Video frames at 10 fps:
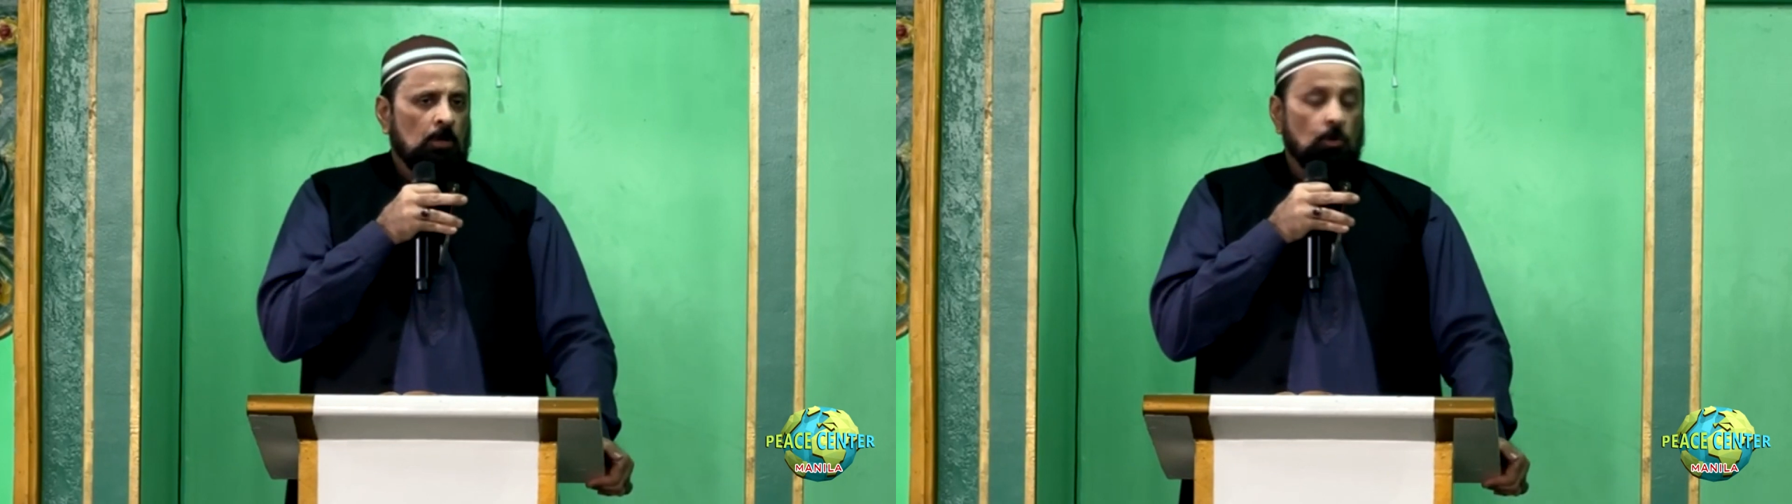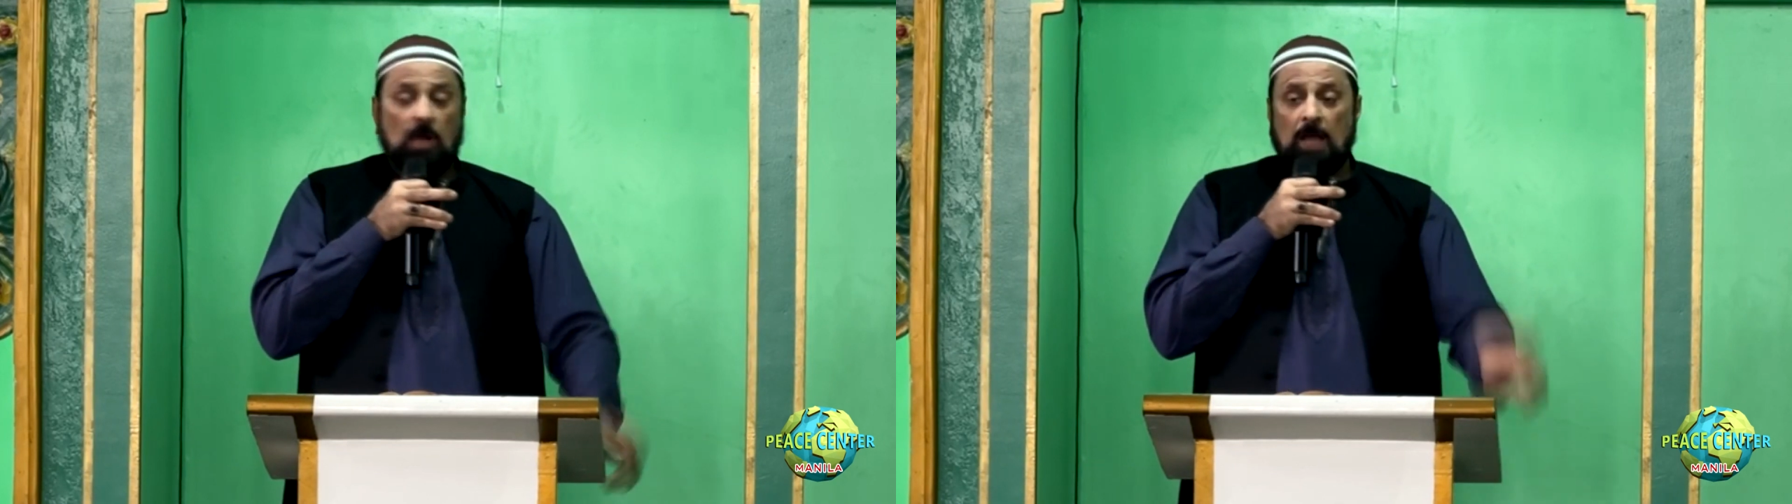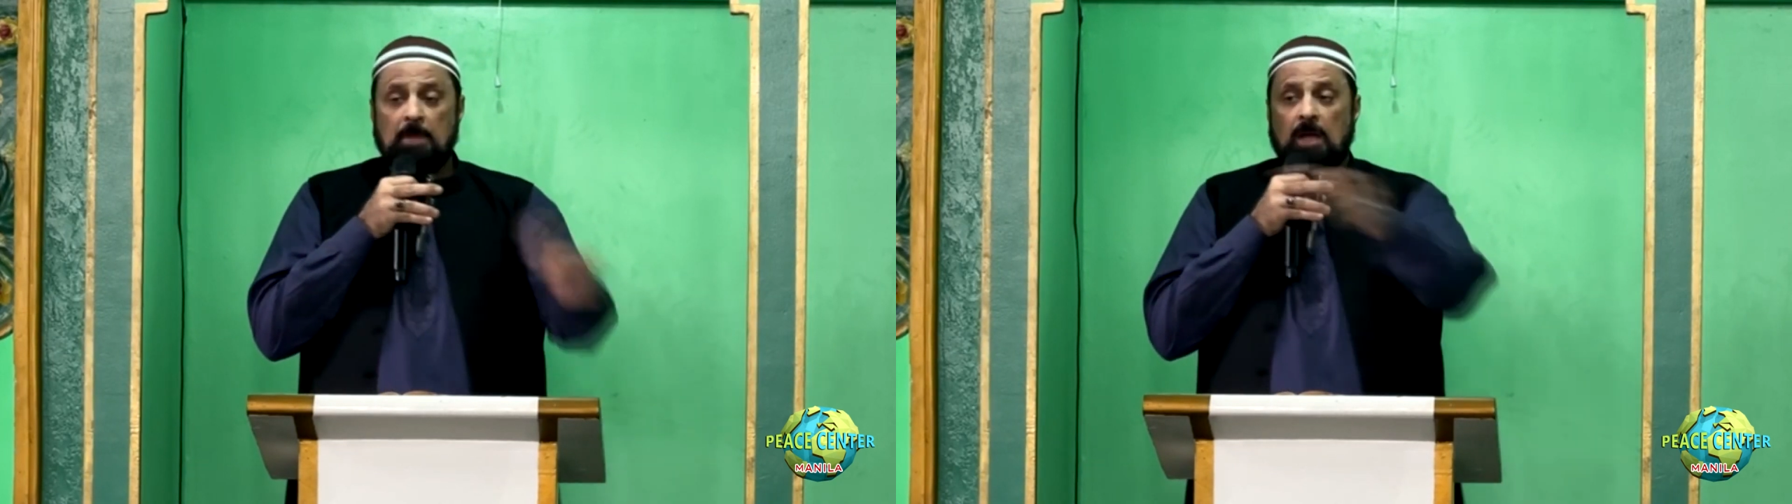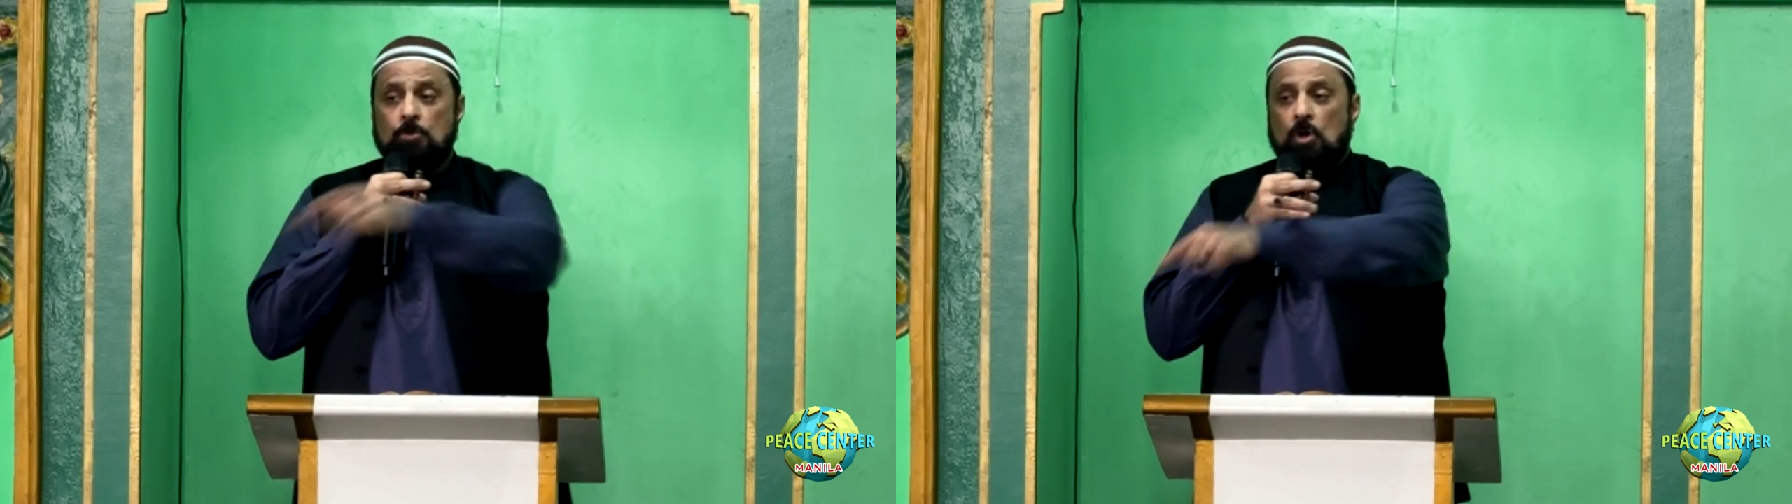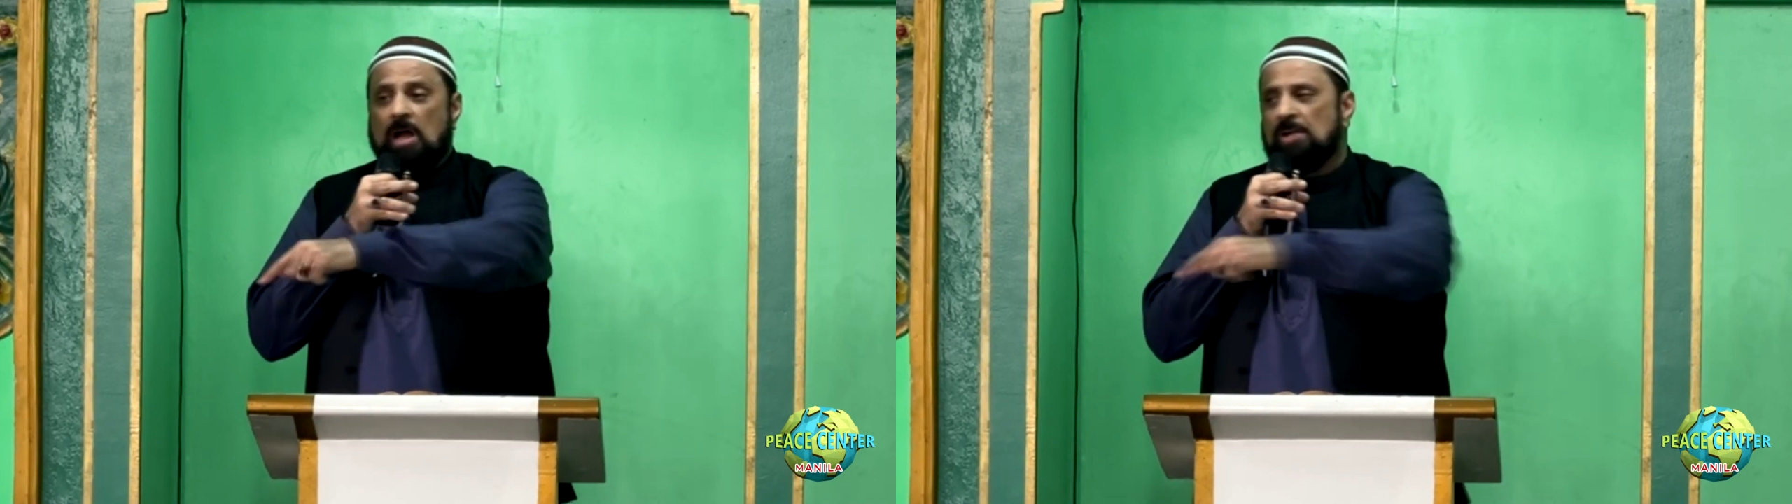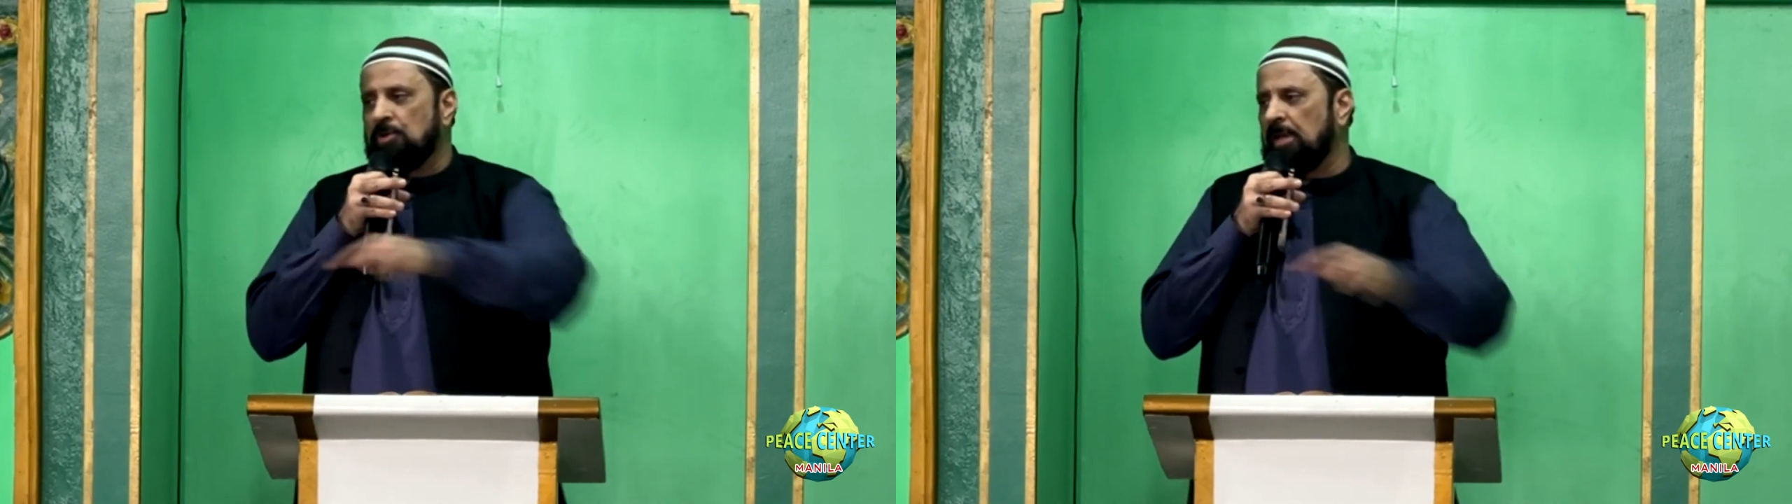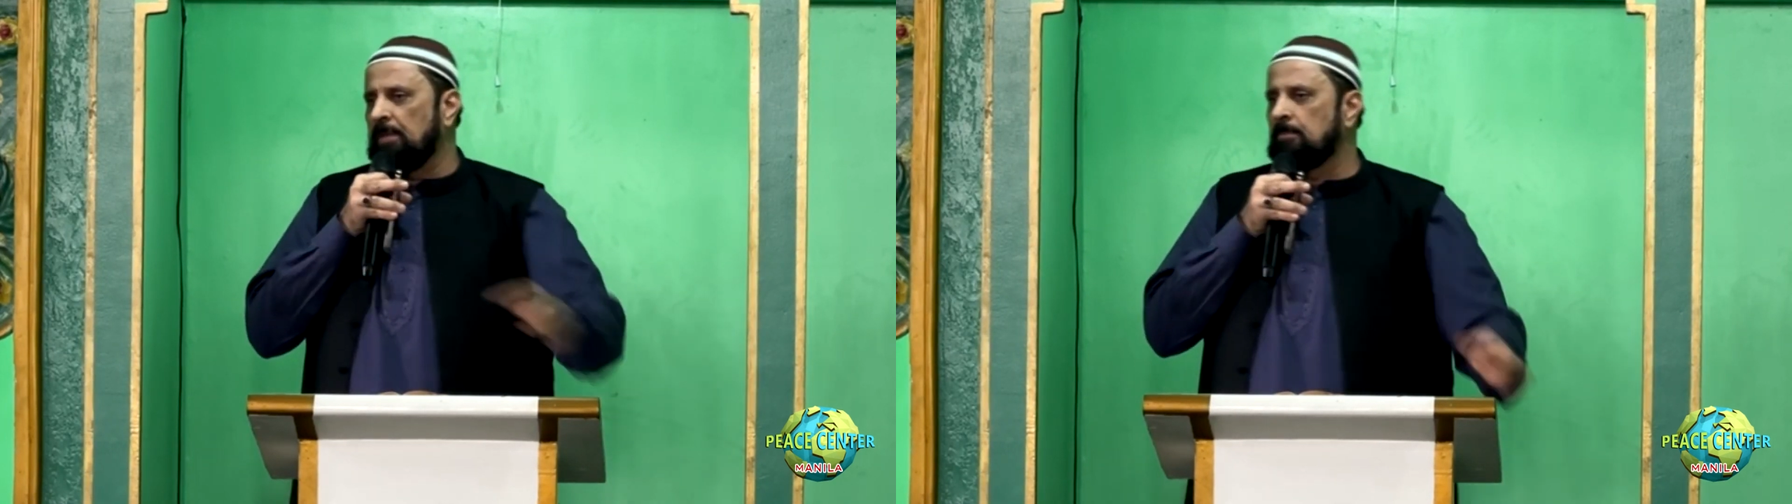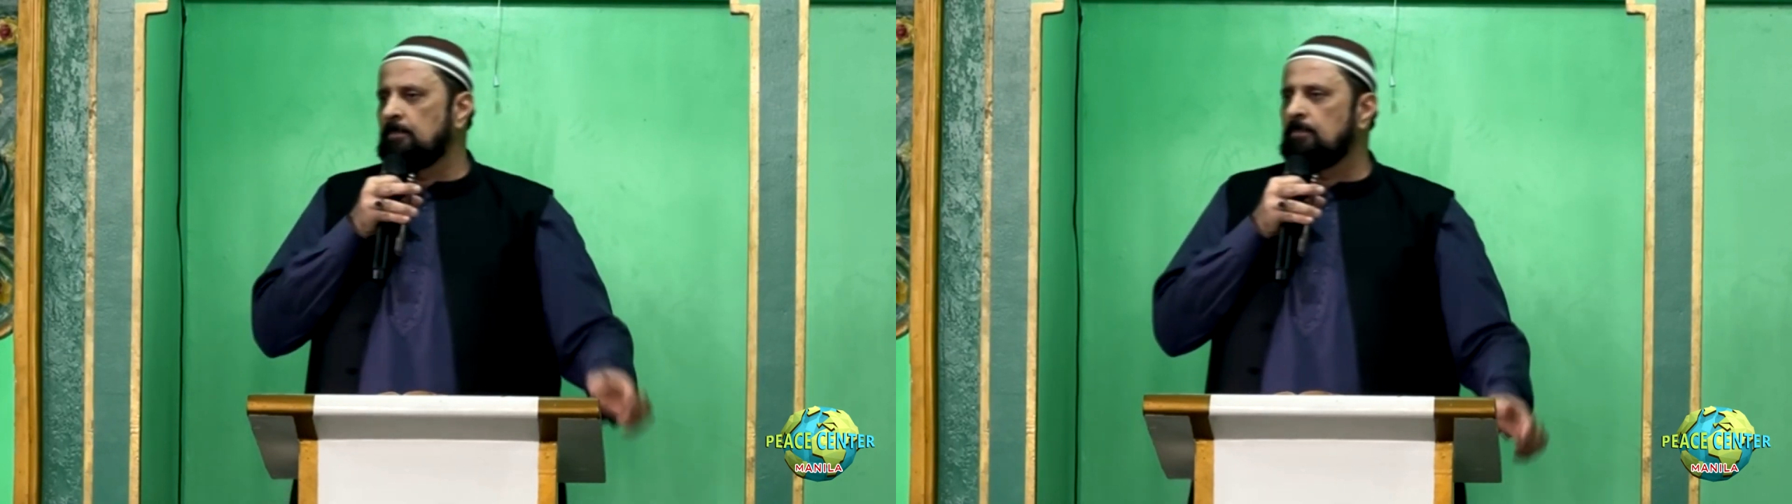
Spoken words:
Your God becomes your country.